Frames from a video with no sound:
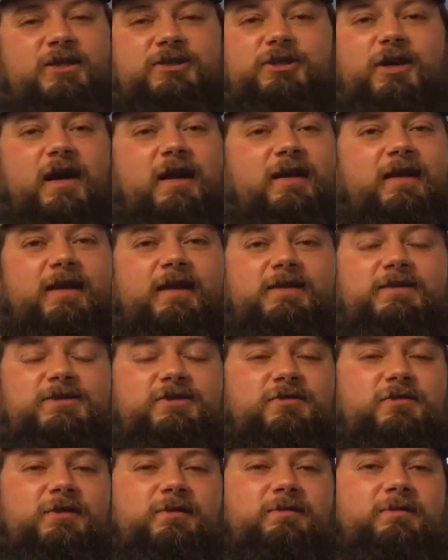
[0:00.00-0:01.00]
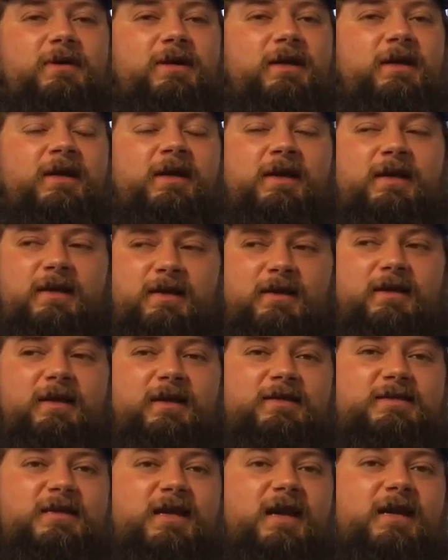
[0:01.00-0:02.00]
I try to get to them, but
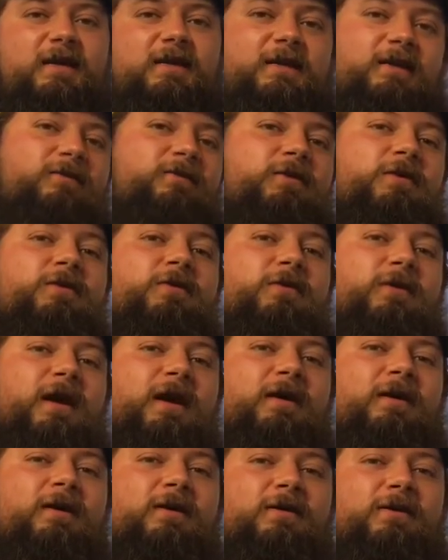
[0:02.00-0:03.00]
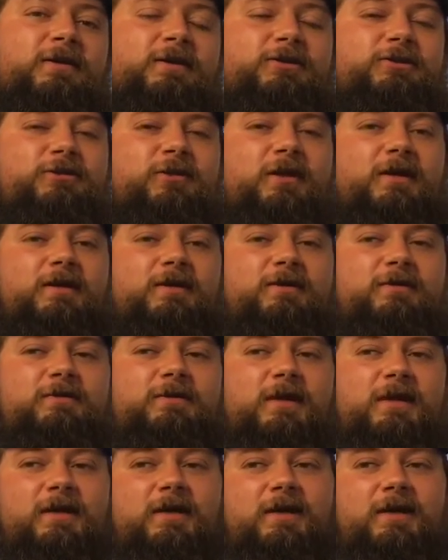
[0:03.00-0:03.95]
it's kind of difficult out here on the trail.